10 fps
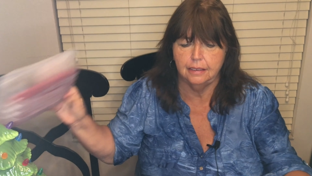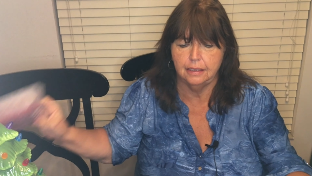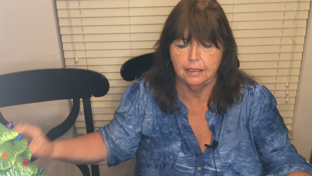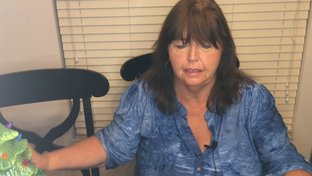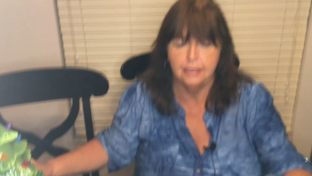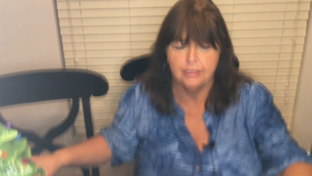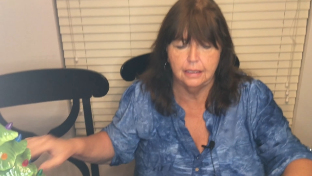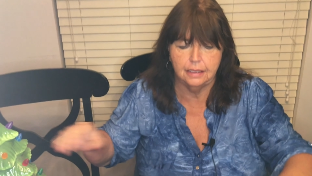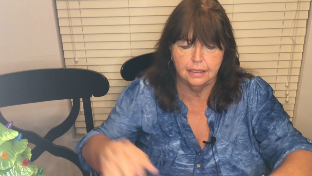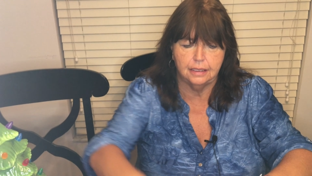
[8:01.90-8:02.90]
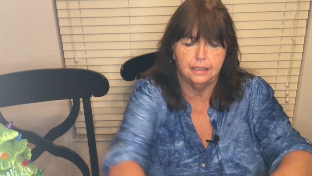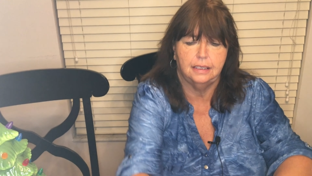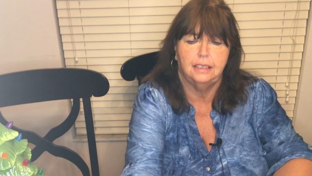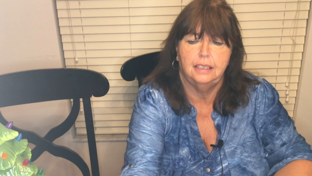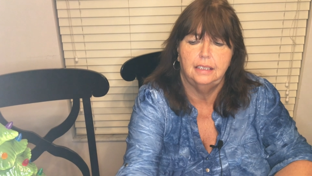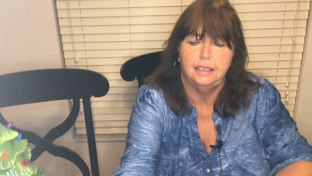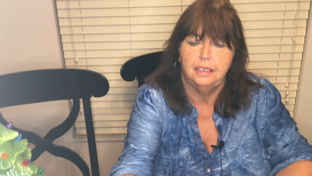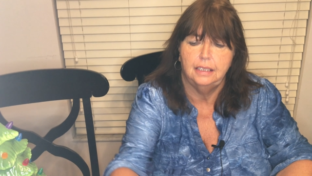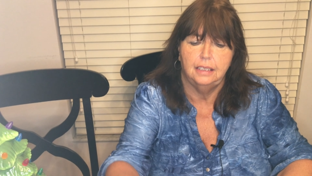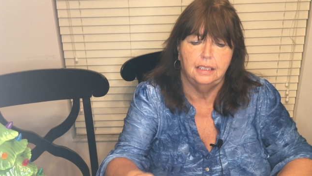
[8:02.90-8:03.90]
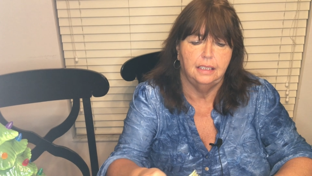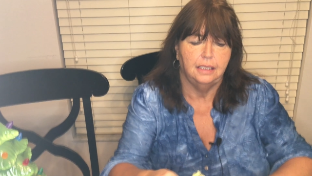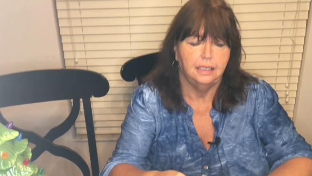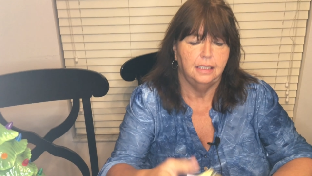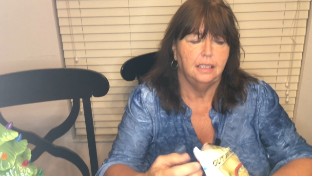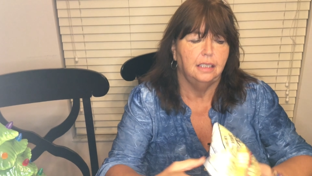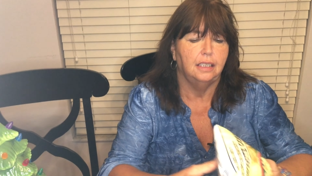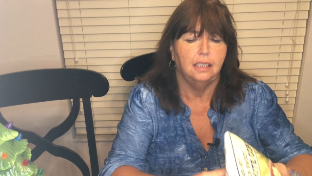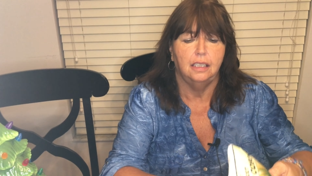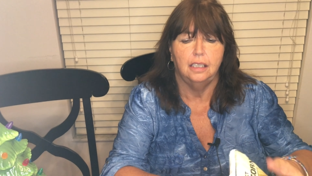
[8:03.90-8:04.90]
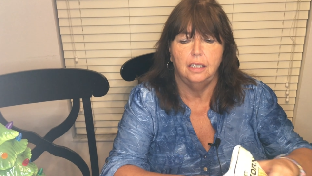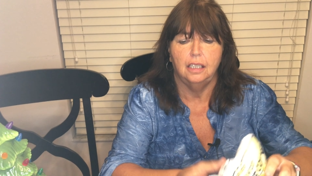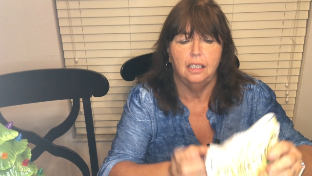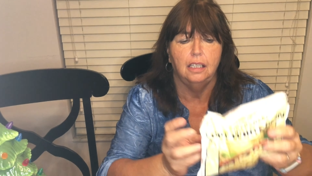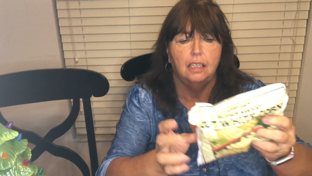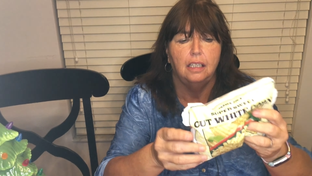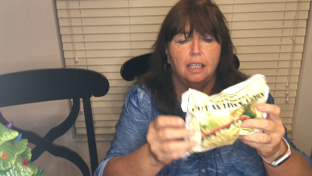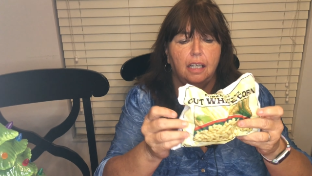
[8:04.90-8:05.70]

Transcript: (silence)